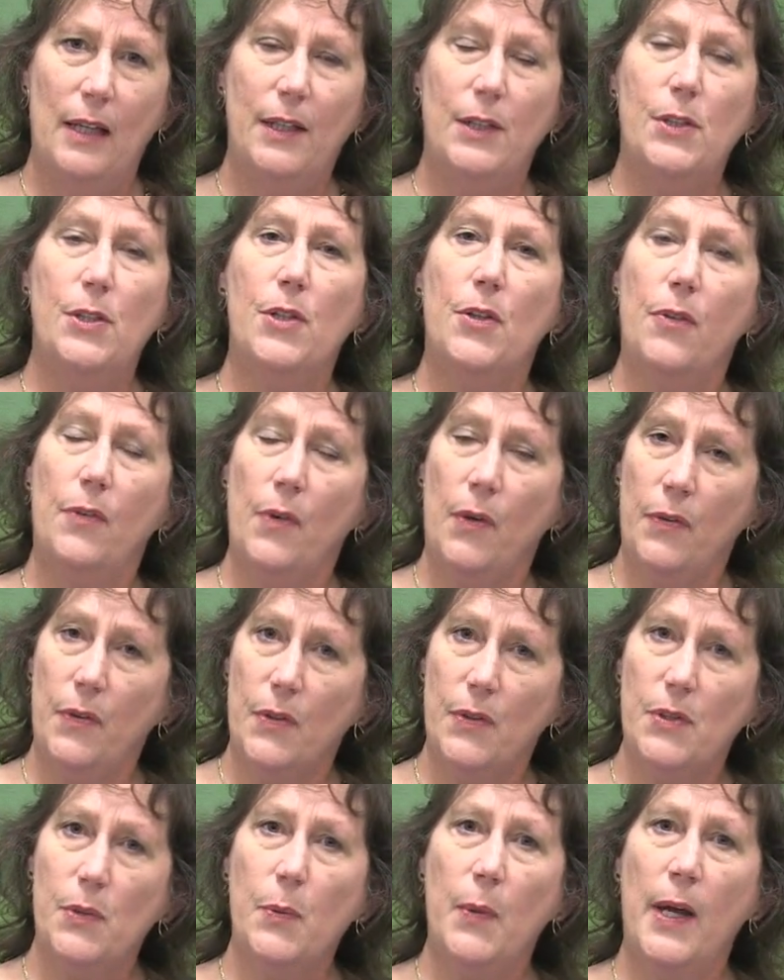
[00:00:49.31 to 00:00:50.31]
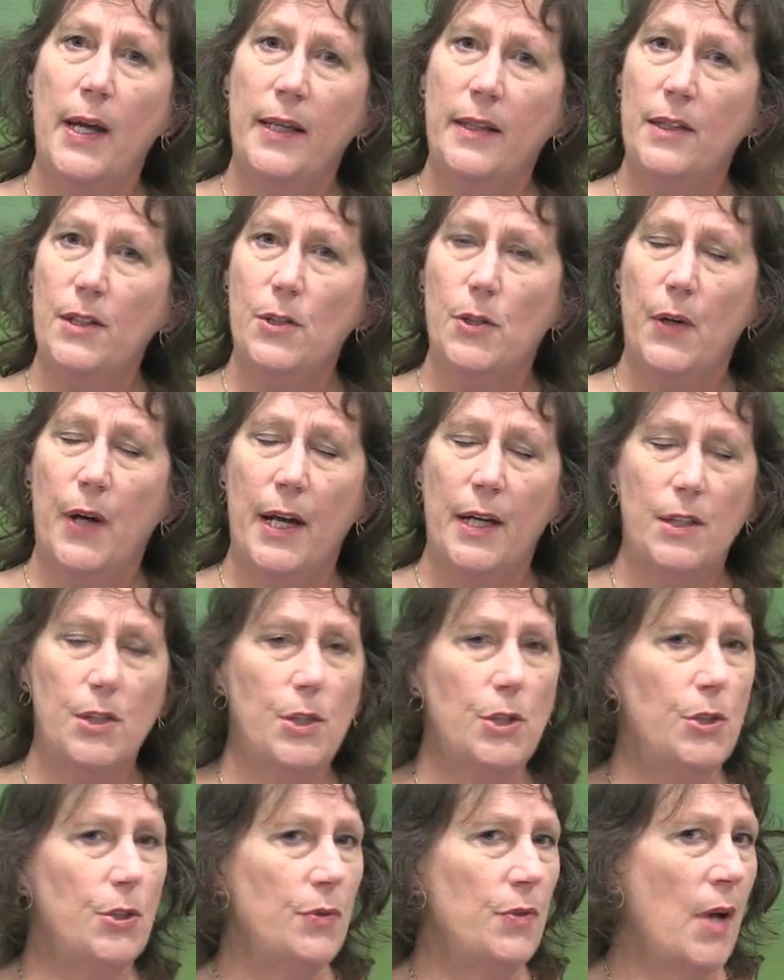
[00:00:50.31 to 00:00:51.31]
You should throw those away in the
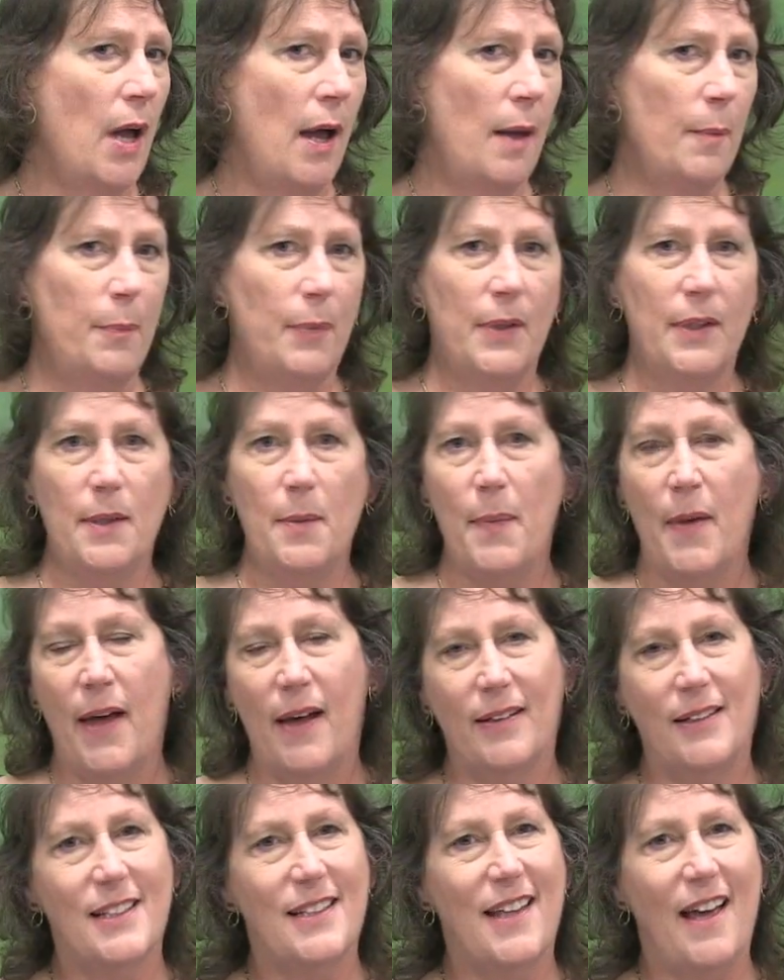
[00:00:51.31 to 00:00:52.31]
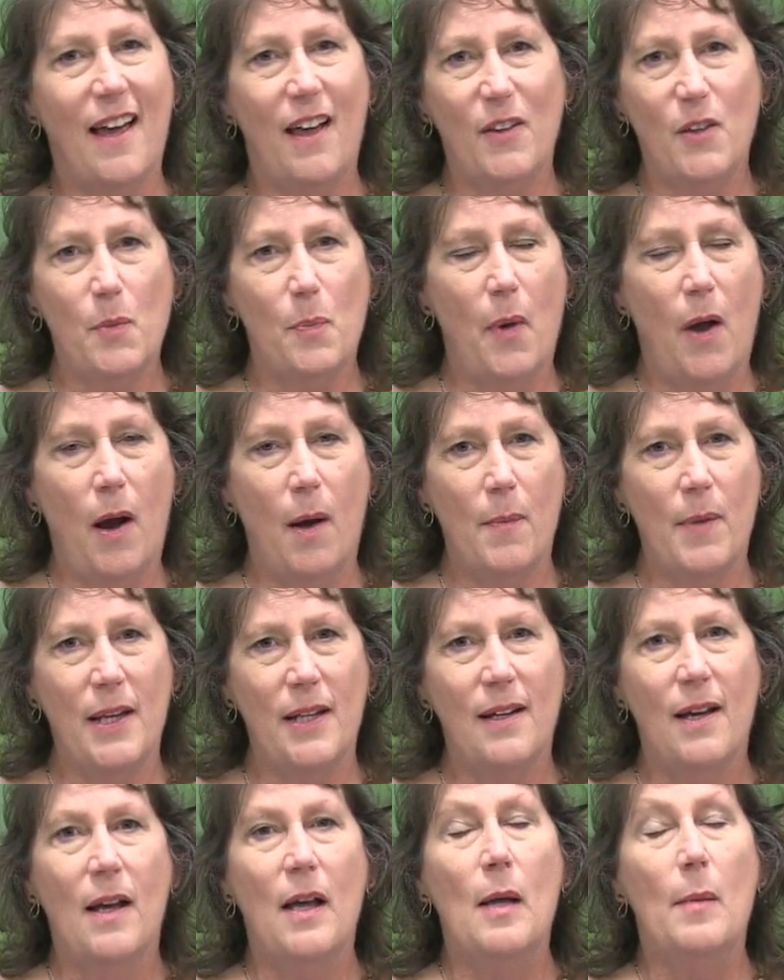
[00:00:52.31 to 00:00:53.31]
trash. Do not bring them back to the health
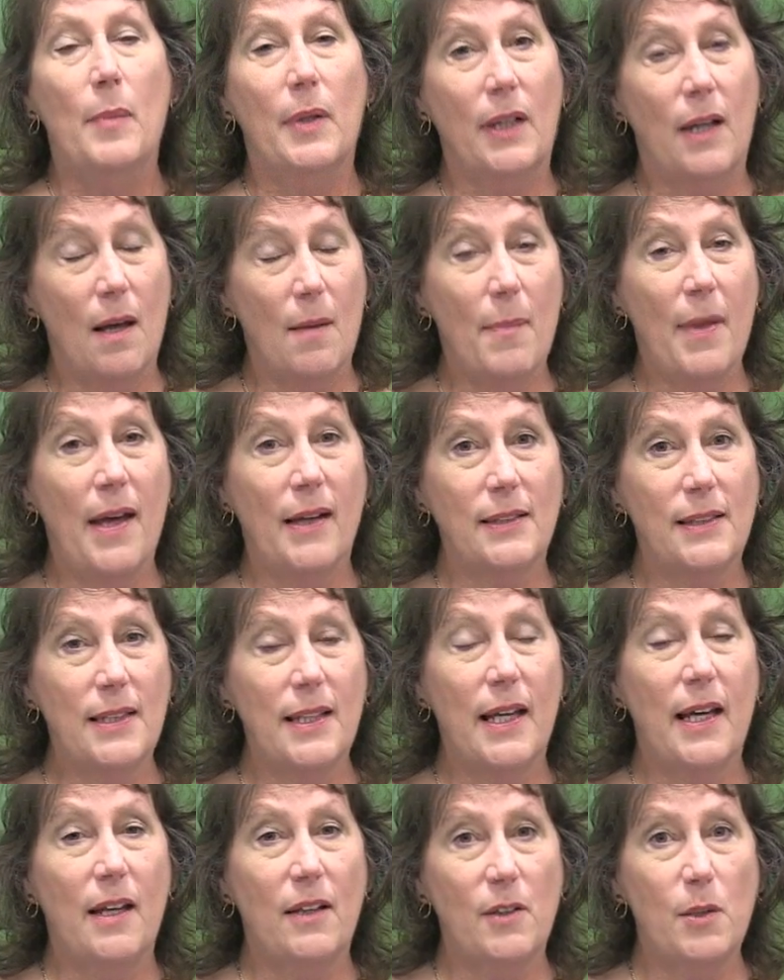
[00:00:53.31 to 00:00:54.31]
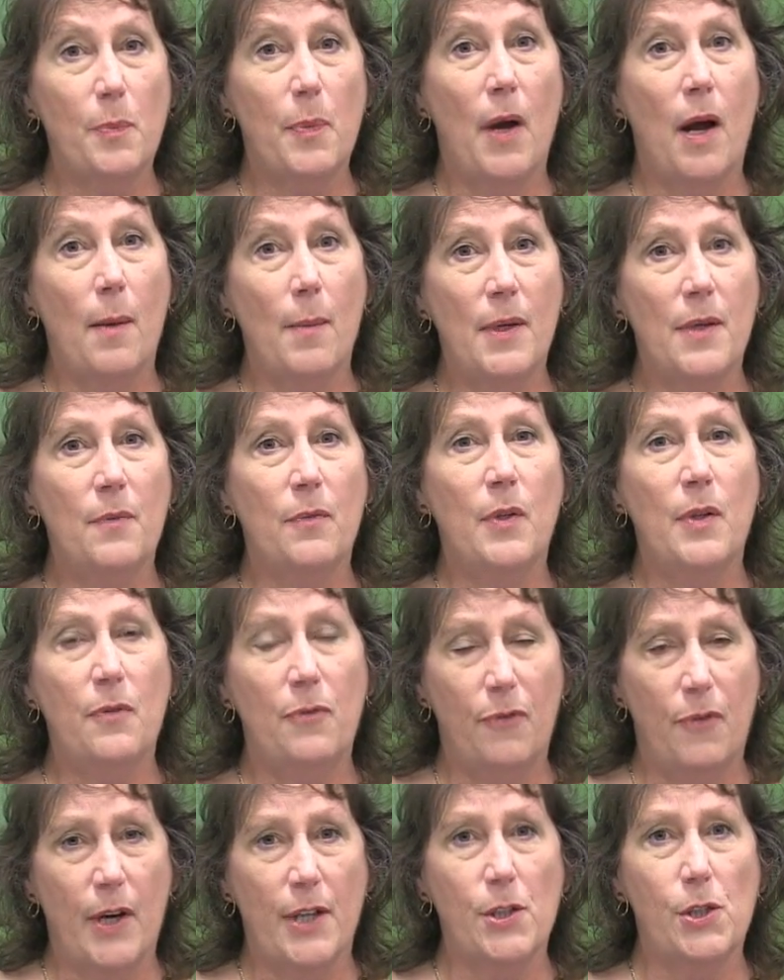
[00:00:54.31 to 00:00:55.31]
department, but come back to the health department and
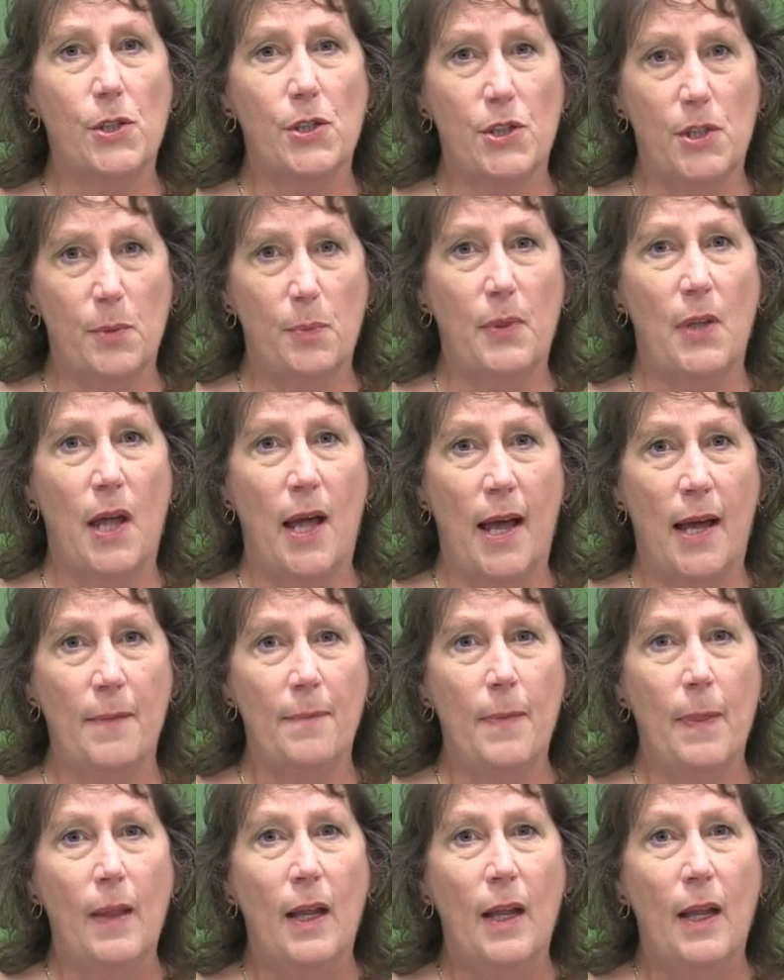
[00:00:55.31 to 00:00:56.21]
refresh your supply.